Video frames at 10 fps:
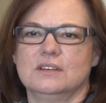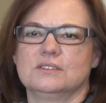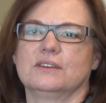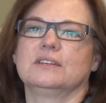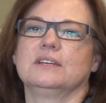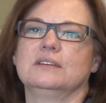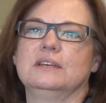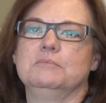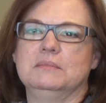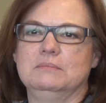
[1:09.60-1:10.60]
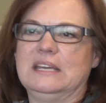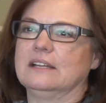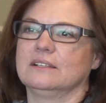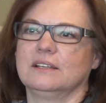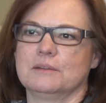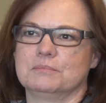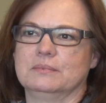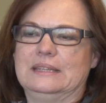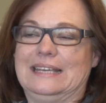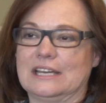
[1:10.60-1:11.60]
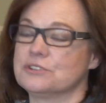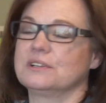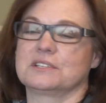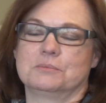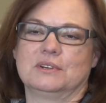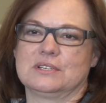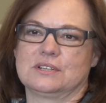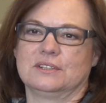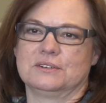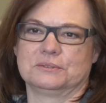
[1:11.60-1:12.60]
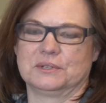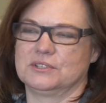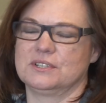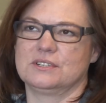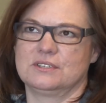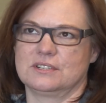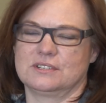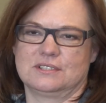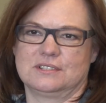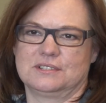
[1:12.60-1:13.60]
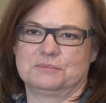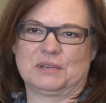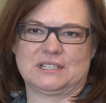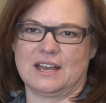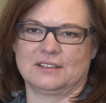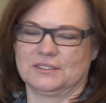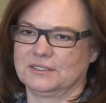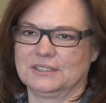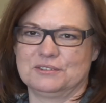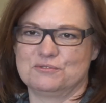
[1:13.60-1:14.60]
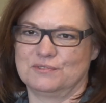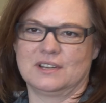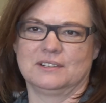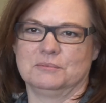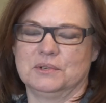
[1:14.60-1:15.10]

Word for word: So I think immediately the entry experience alone, which is just spectacularly fun and